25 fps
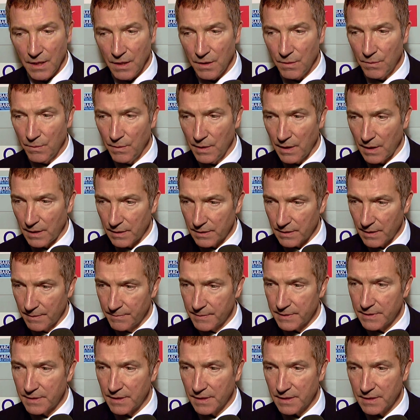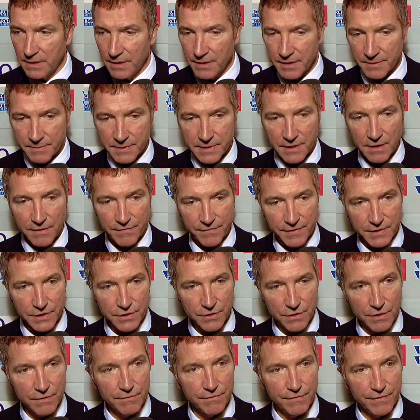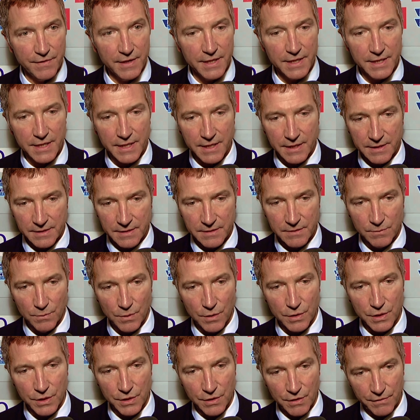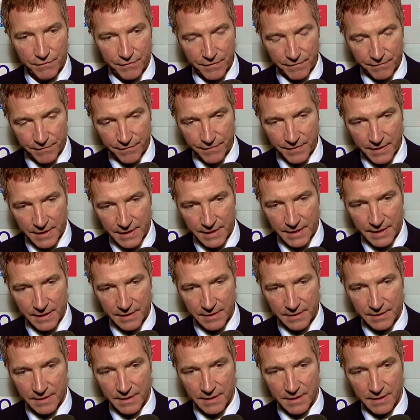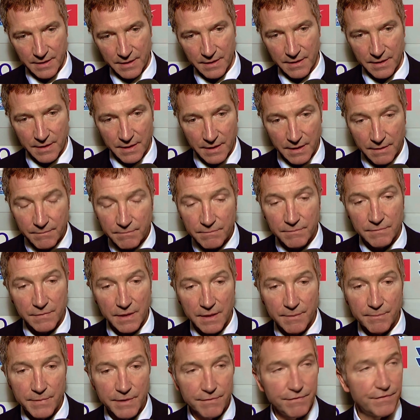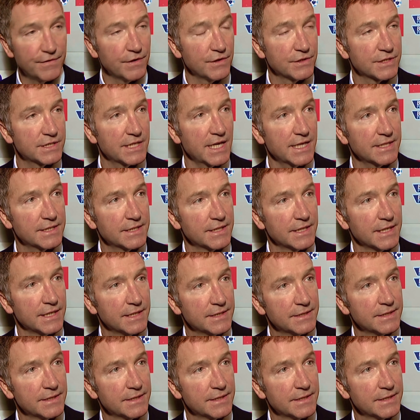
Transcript: Well, I mean declaring himself injured on Friday, walking off on Friday, then being fit on Saturday.